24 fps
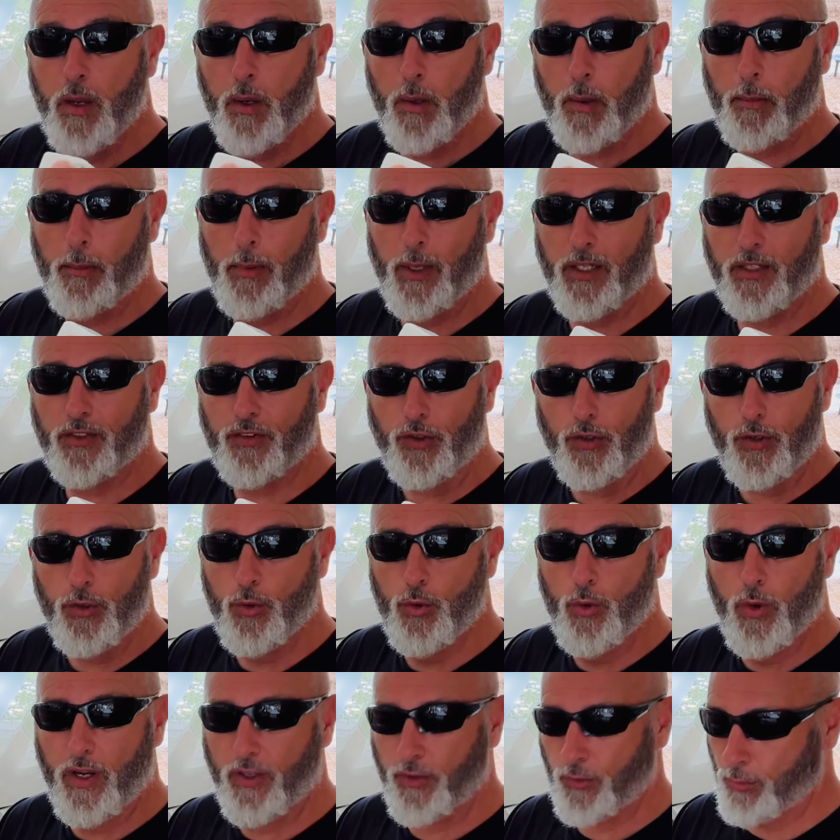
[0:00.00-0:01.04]
but it's a
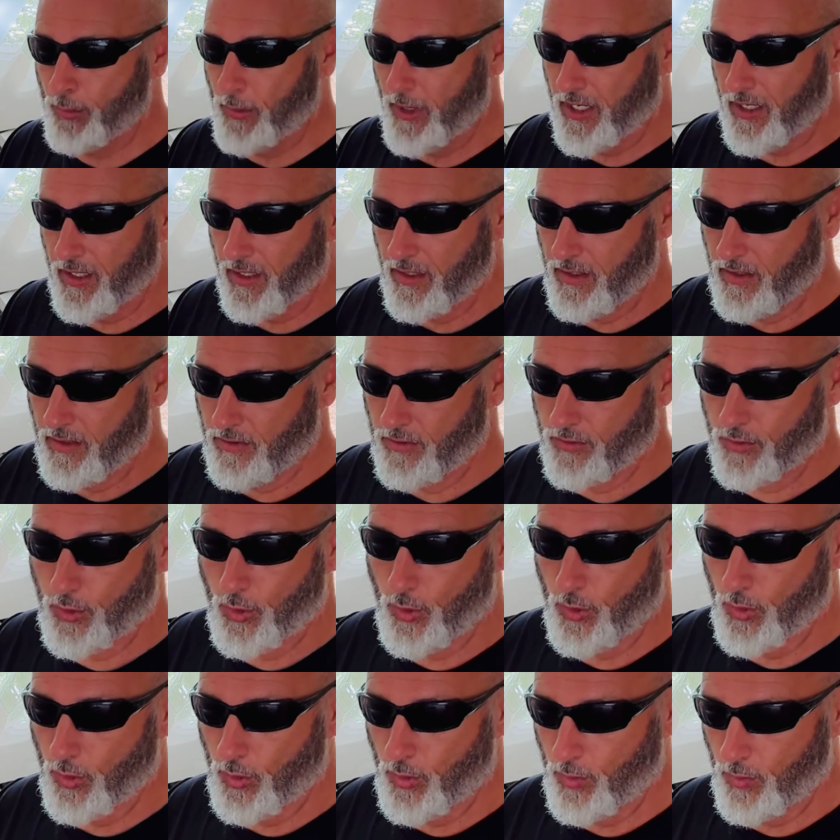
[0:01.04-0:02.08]
USB
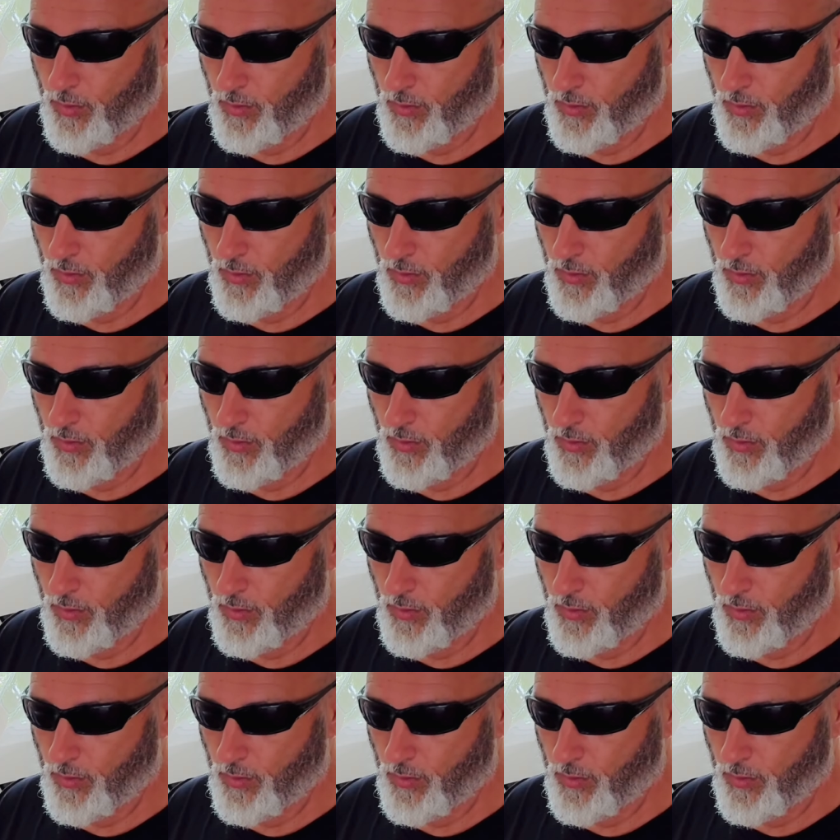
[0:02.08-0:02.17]
to